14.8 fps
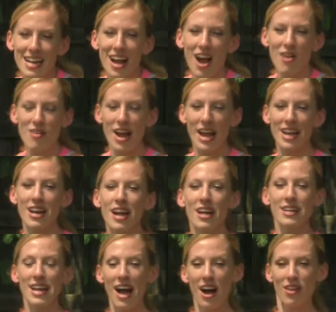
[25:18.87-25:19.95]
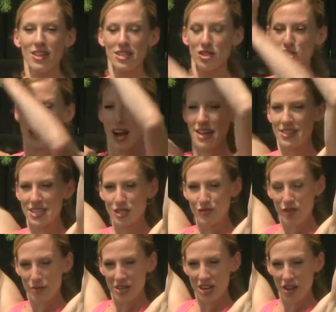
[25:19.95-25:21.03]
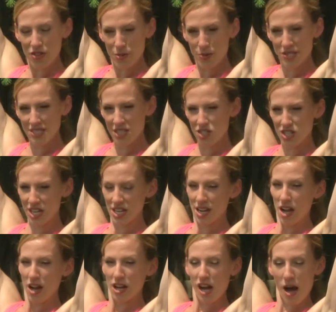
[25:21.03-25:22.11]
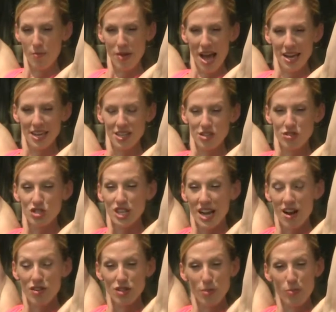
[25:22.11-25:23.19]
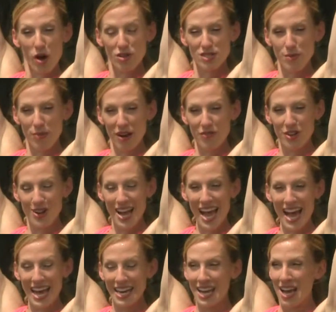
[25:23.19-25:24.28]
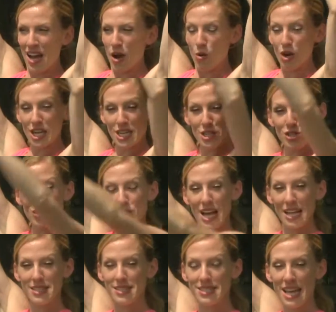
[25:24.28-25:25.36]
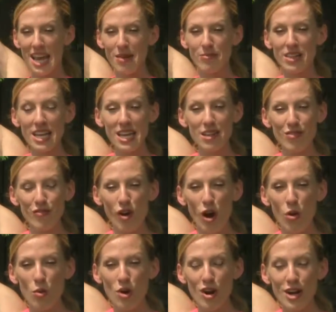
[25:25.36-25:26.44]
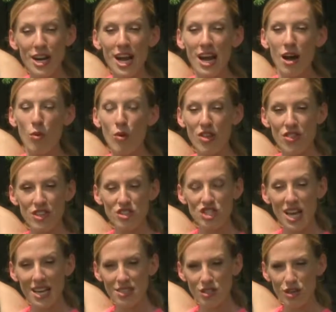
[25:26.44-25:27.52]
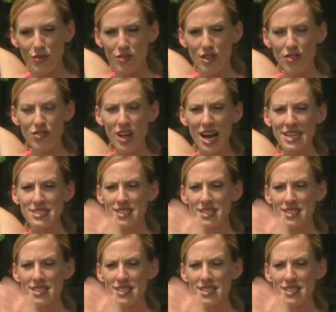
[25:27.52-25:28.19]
All right, now let's try this from another position. Come back in your chair, the ball's above your head. We're gonna do that same lean forward with the chest over the thighs.